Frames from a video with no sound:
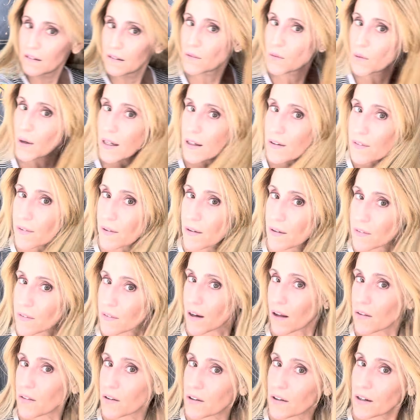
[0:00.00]
wigs, his
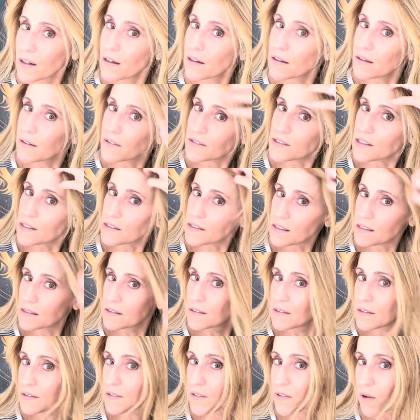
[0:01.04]
coloring. He's just
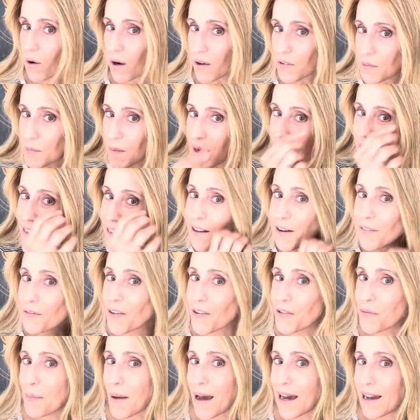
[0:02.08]
so awesome. I love
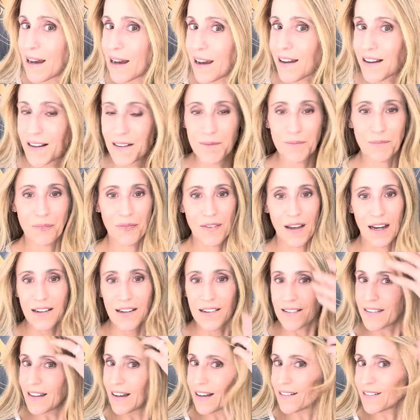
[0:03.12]
this bang. I
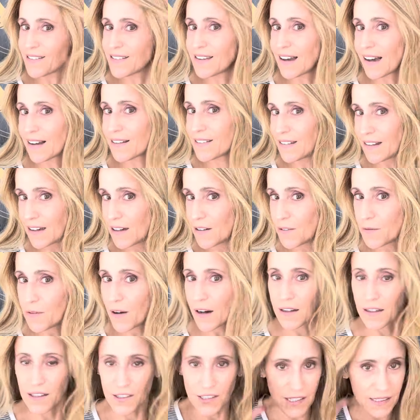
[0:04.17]
just think it's sexy and
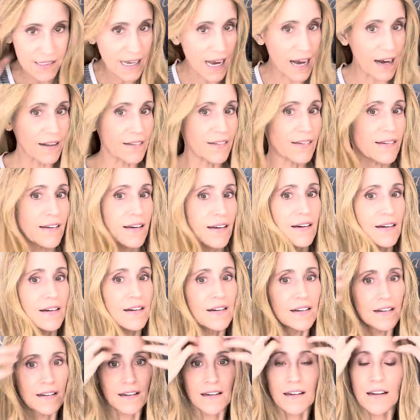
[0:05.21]
fun. It just adds,
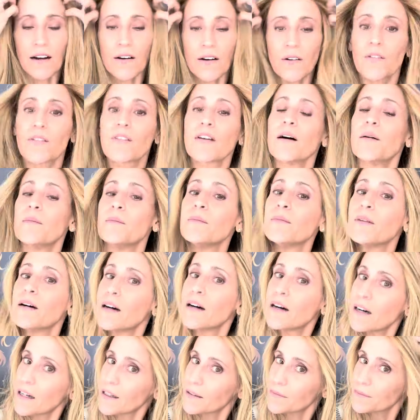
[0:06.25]
you know, some
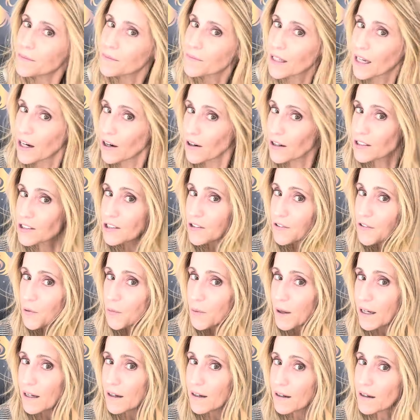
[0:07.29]
um, character to the
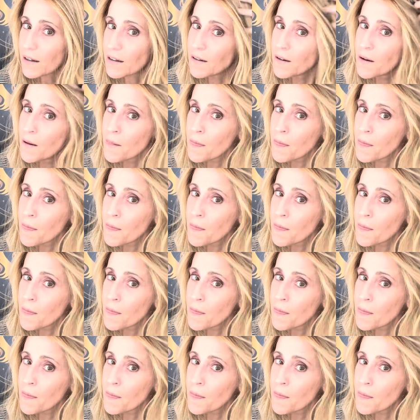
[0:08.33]
wig and